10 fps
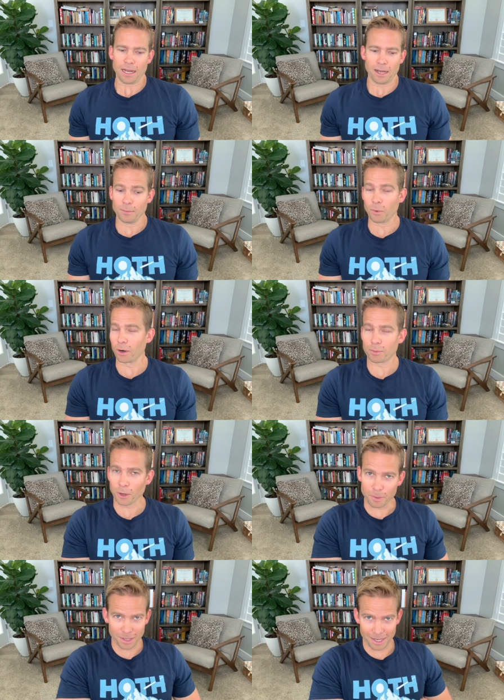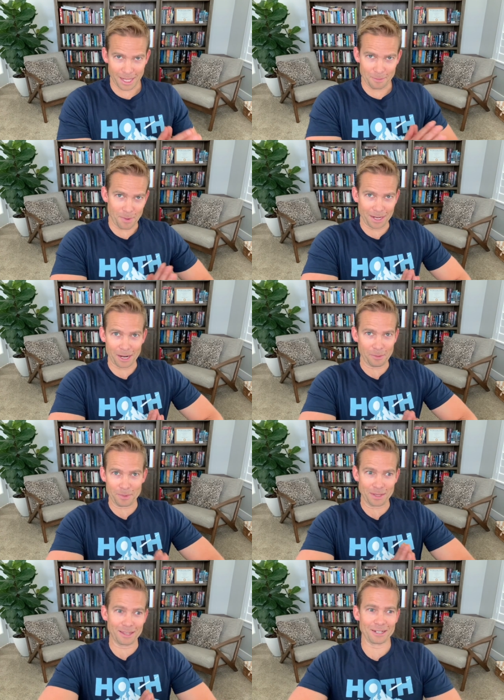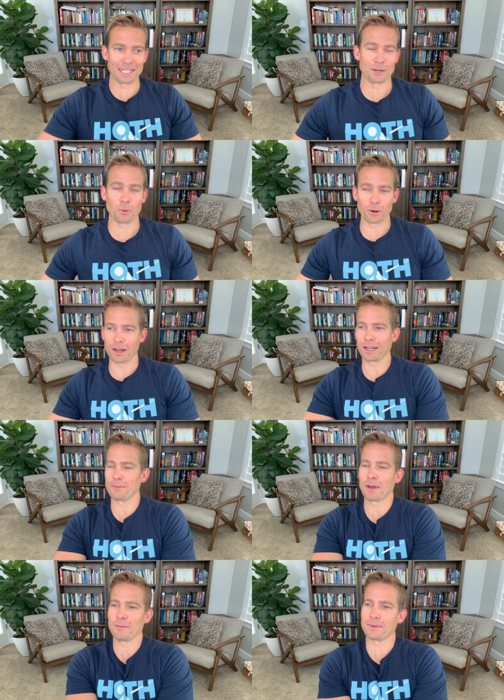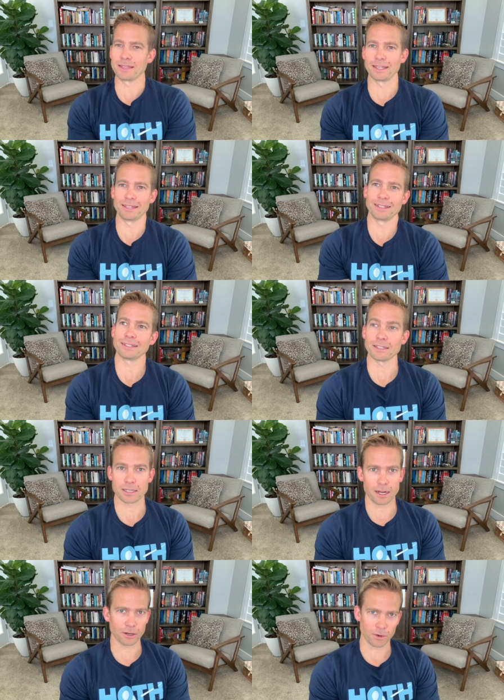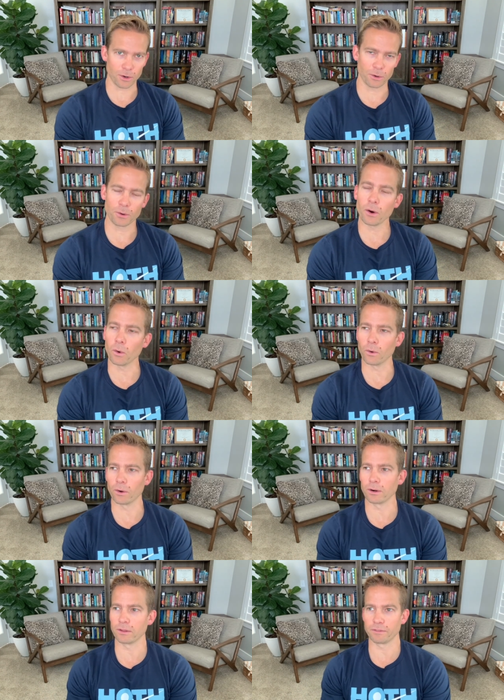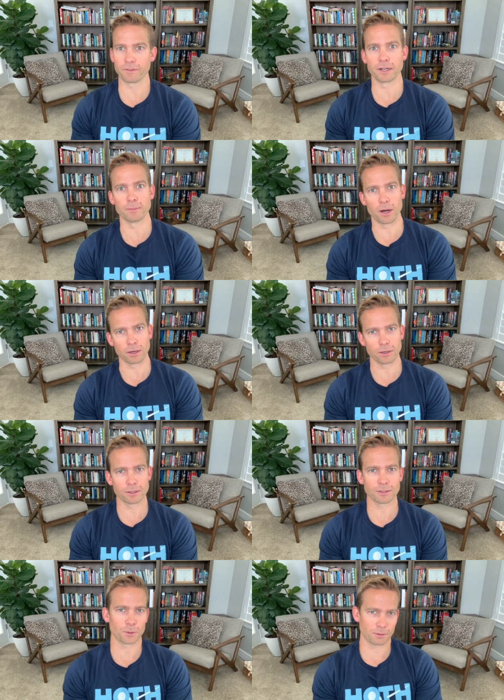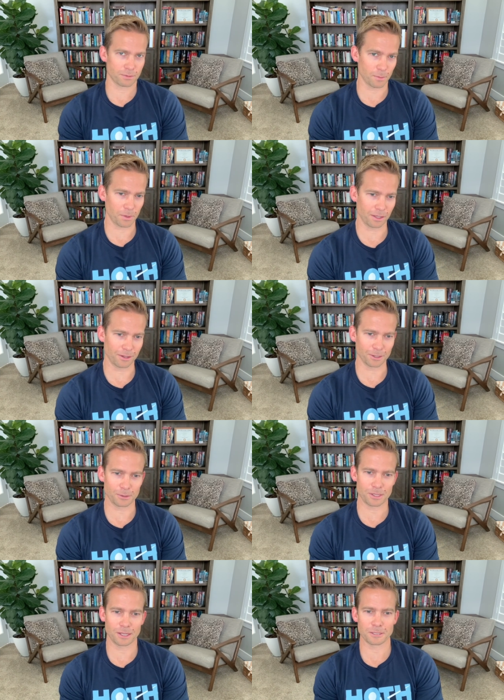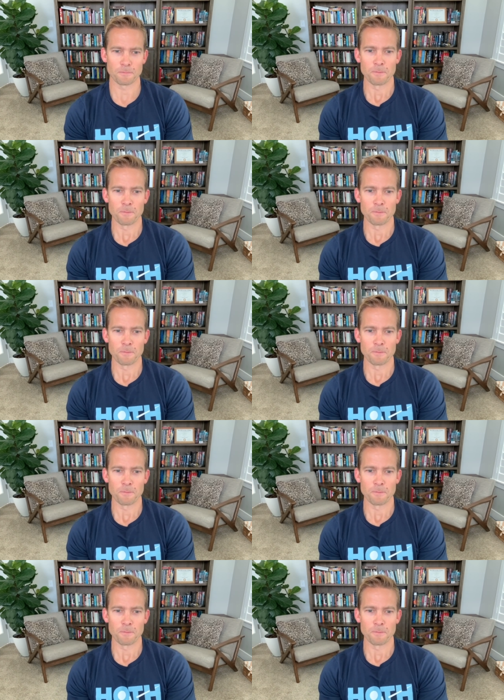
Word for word: A more appropriate name might not be the Undead Warlock, it might be the Scarecrow or the Fearmonger or something along those lines.